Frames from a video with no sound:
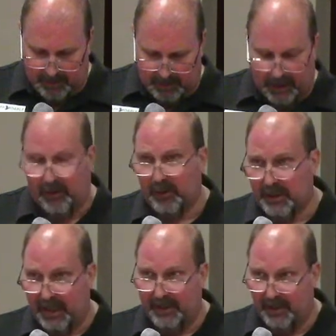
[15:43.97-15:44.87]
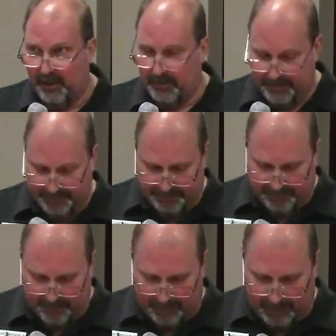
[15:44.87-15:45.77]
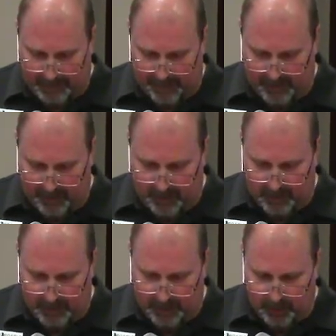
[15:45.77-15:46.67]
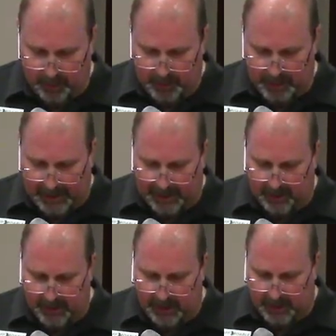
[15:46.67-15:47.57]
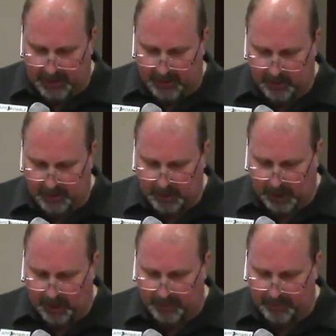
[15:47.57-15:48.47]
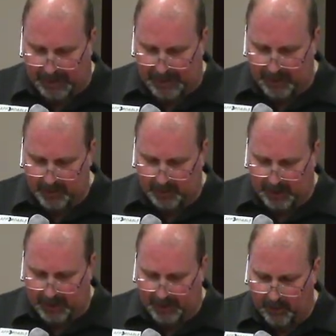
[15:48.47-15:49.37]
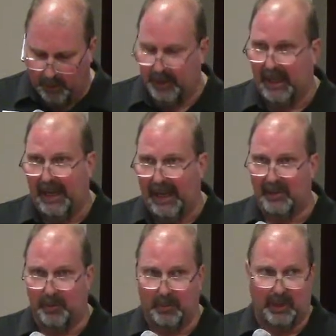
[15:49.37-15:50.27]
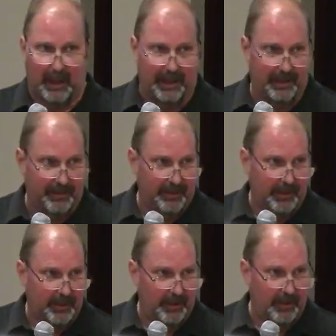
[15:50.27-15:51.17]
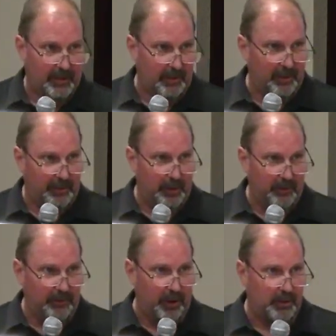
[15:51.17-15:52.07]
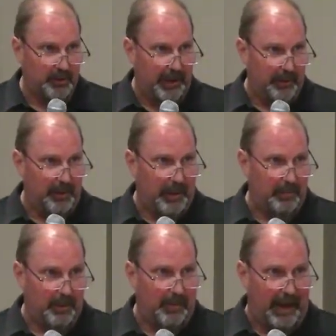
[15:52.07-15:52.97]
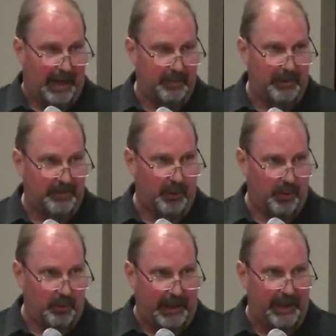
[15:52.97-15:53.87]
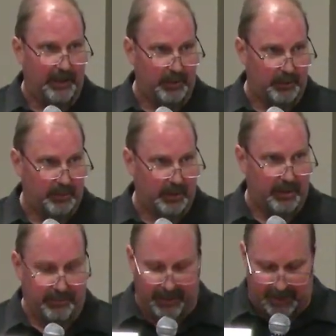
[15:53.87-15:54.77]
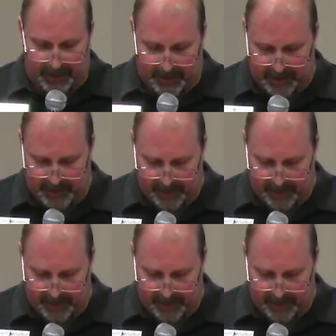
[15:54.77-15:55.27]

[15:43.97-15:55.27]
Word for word: Another side note, the older tire design was called bias ply or diagonal ply. Some of you folks may remember back before radials were invented.